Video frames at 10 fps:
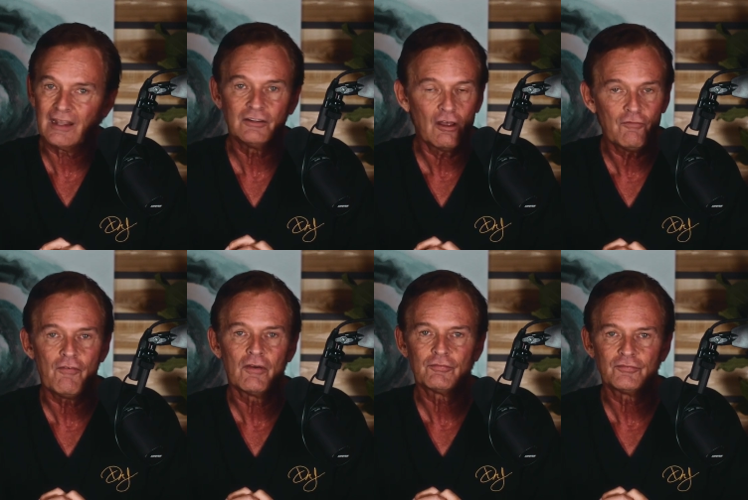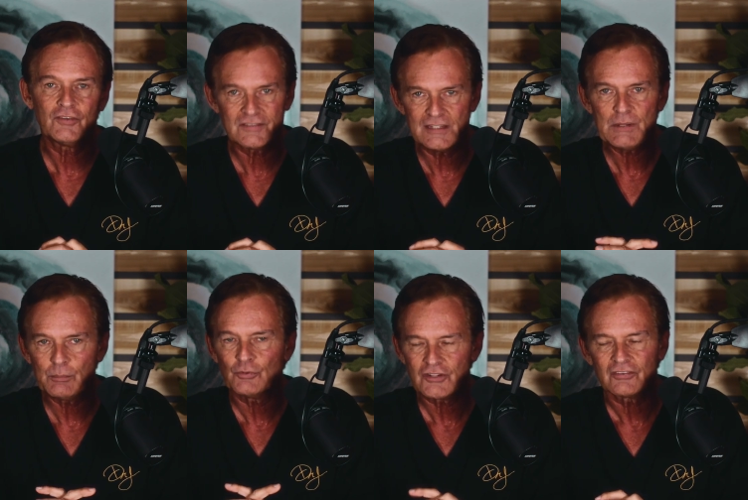I'd love to see
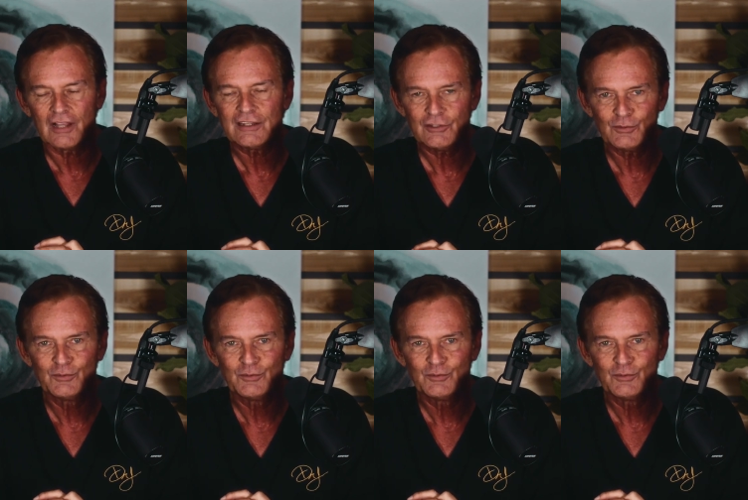people just like you